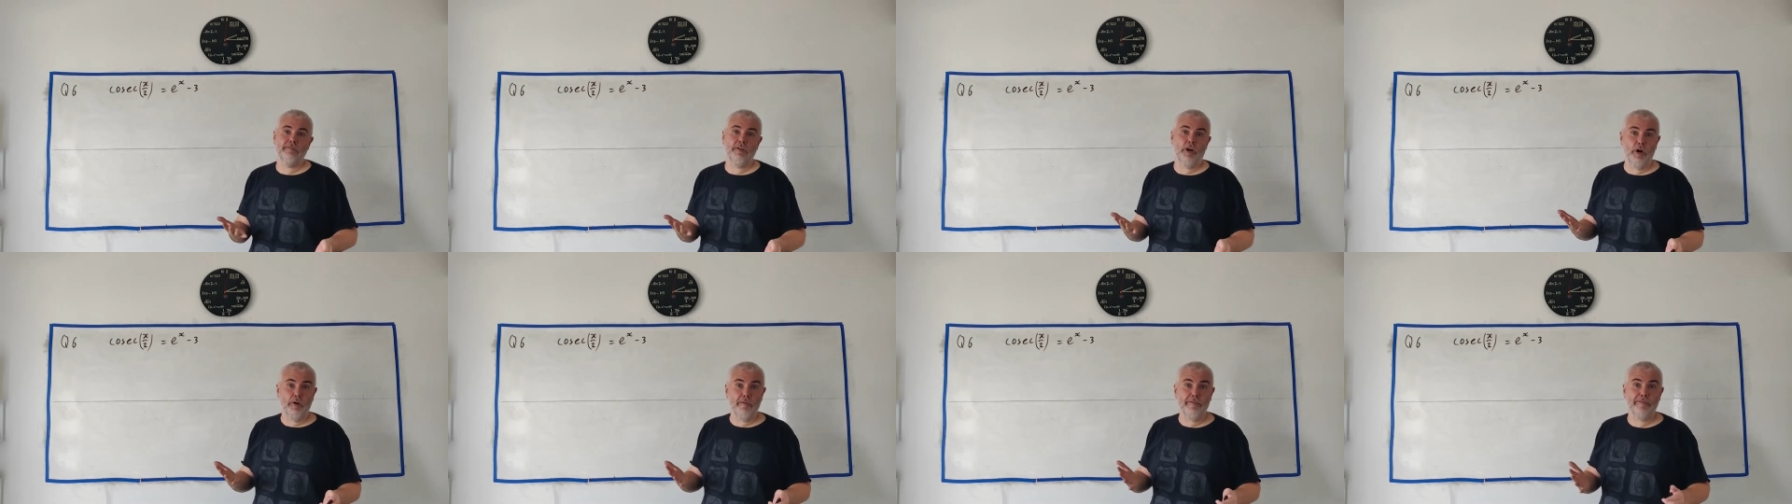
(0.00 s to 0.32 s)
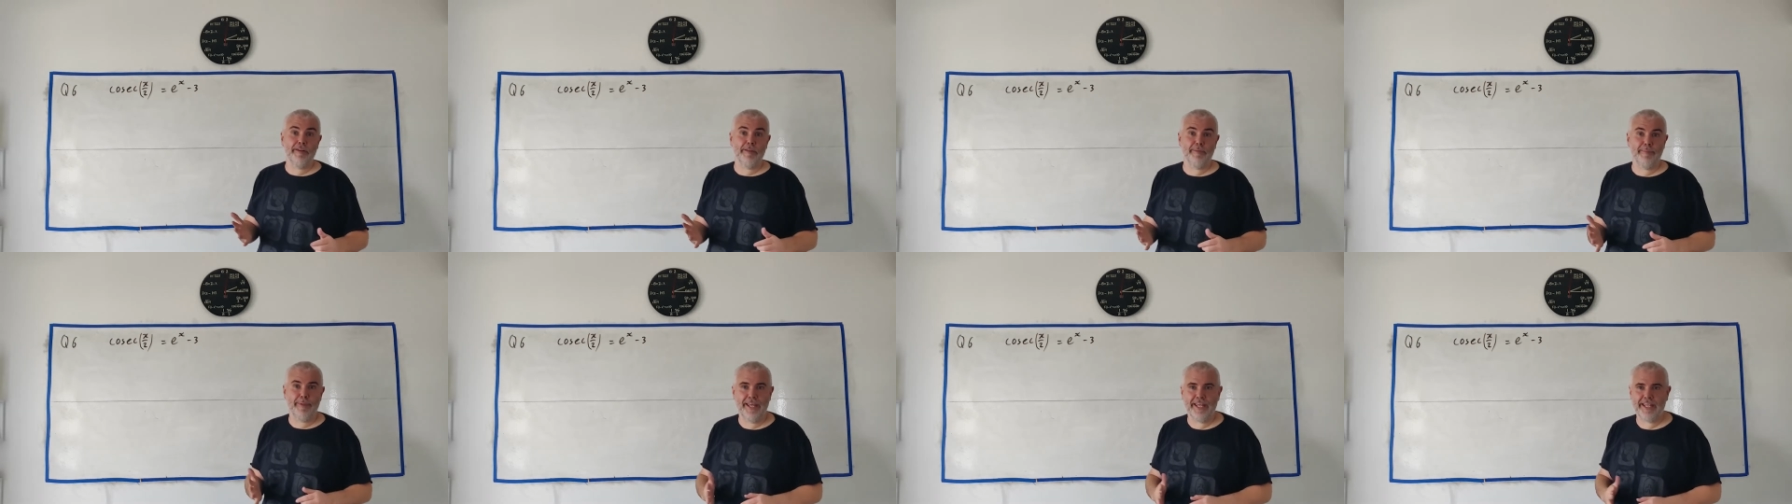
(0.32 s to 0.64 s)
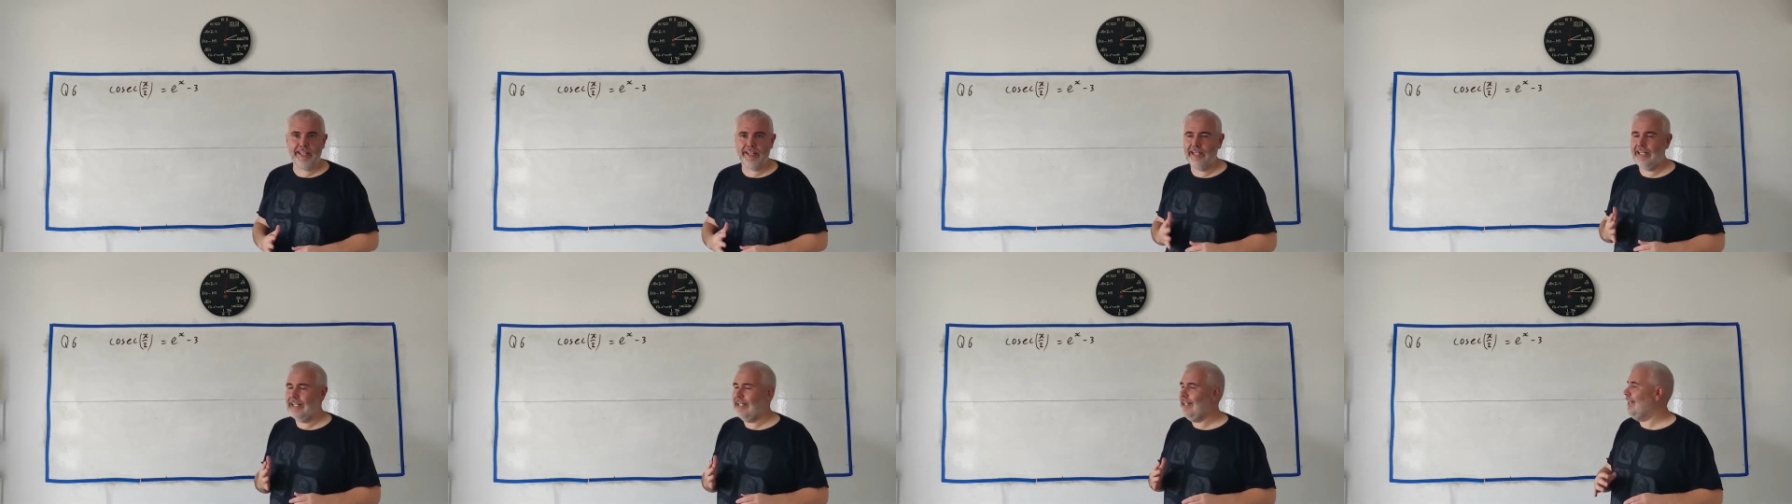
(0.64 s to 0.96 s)
hopefully
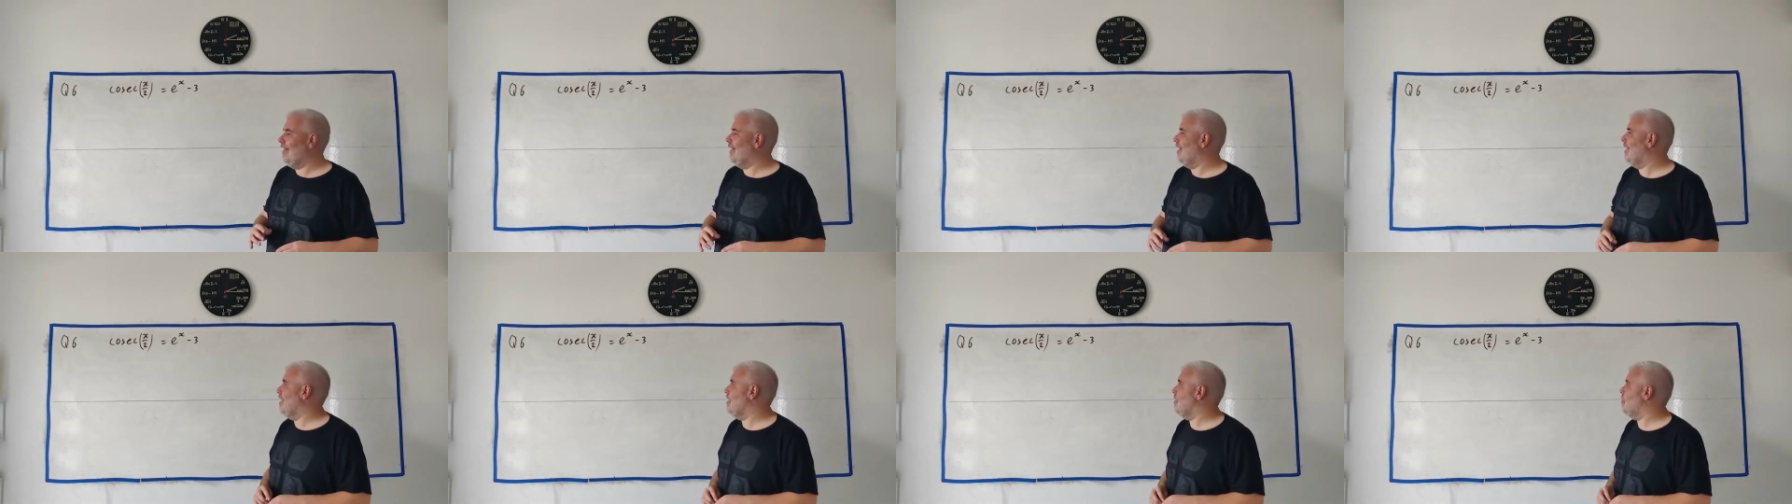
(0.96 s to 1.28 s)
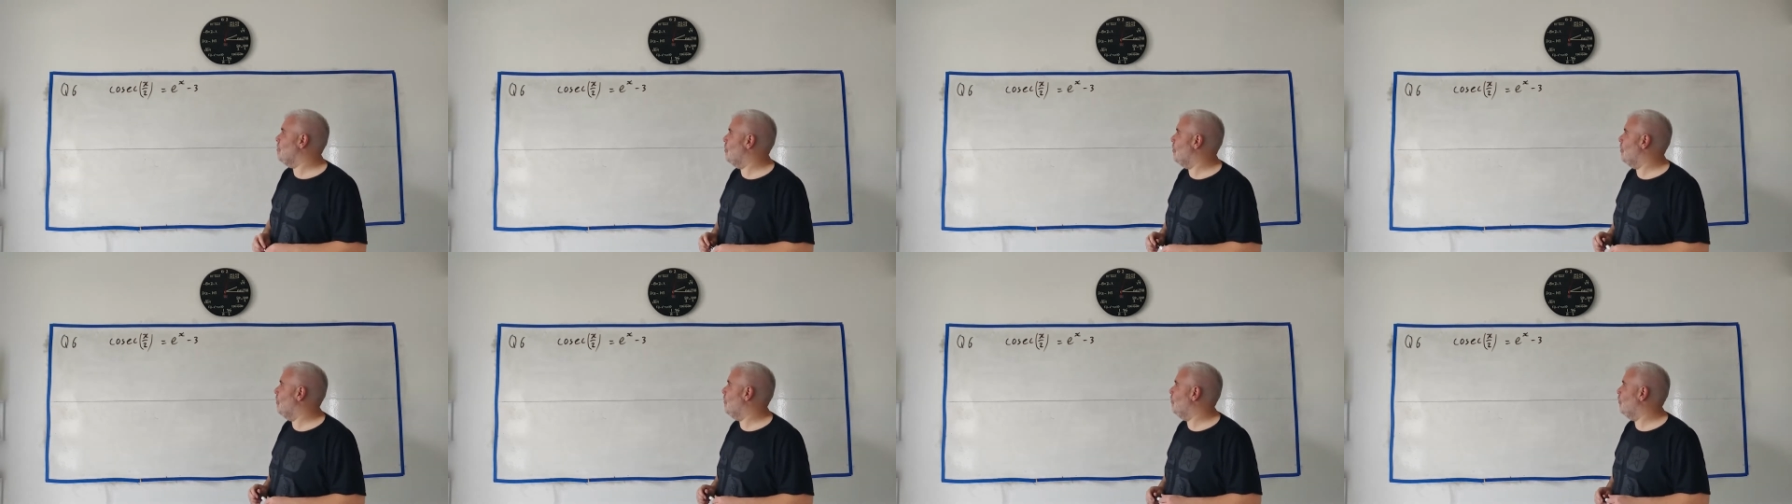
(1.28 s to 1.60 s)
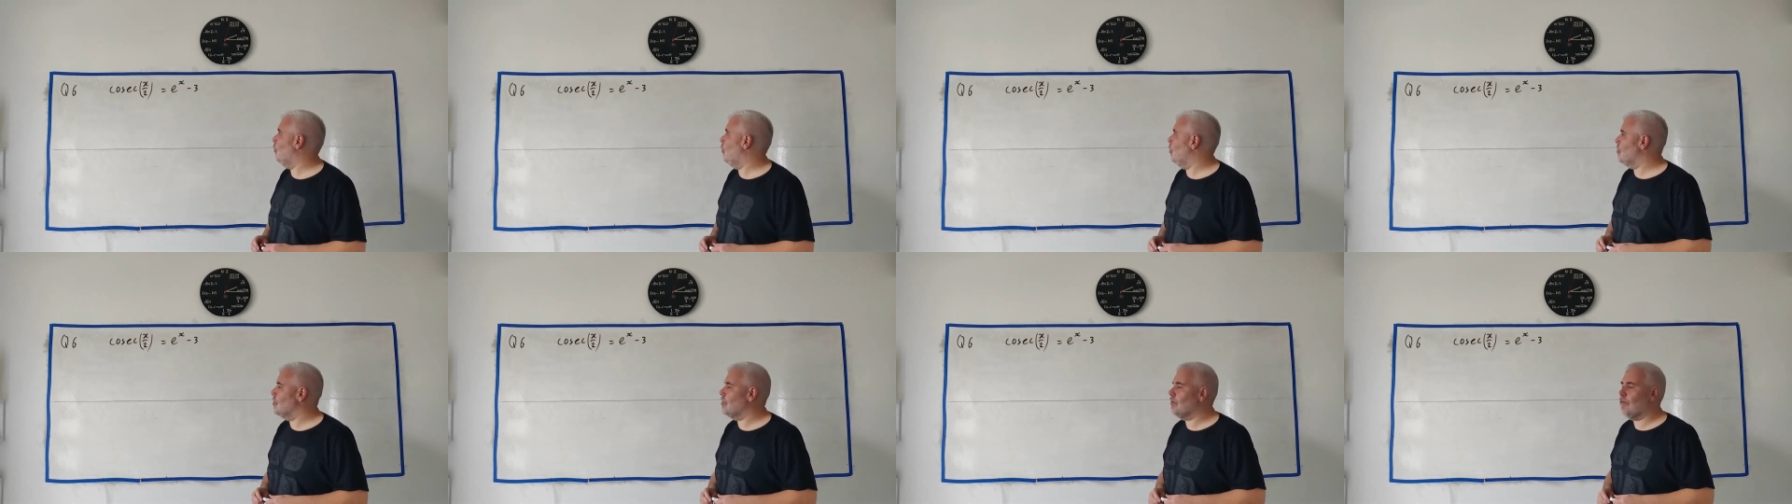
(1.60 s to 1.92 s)
make it a little easier
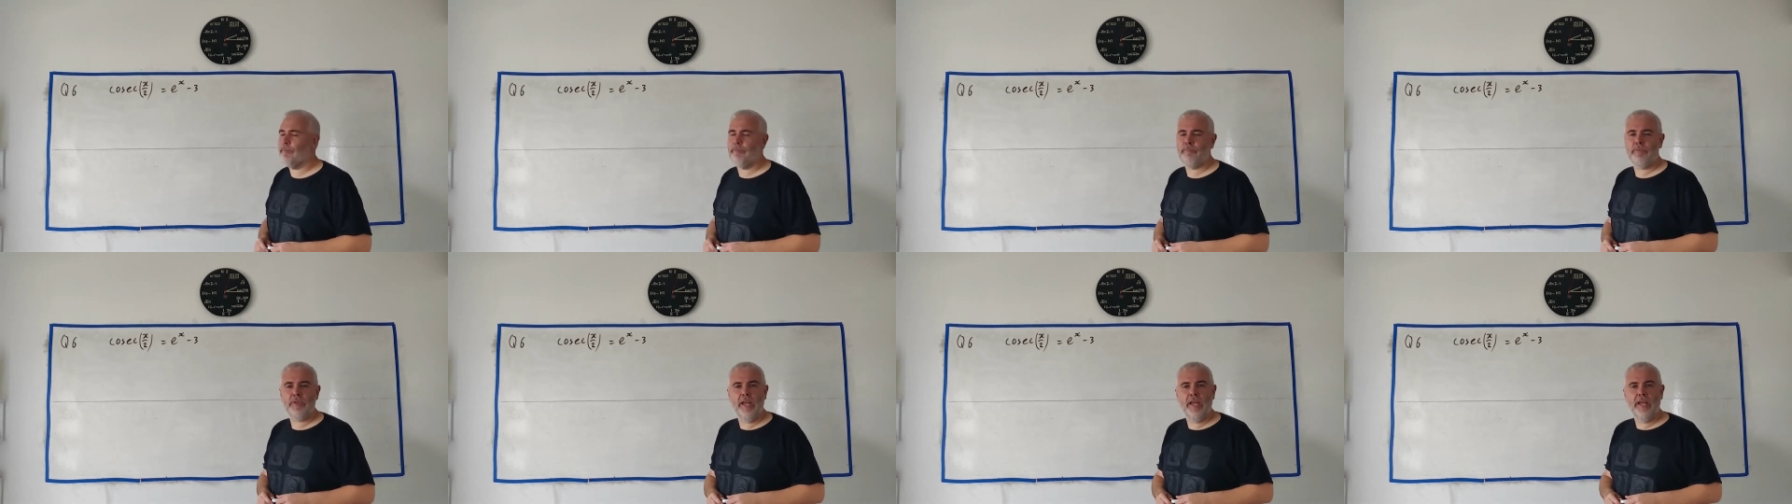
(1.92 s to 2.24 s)
for us.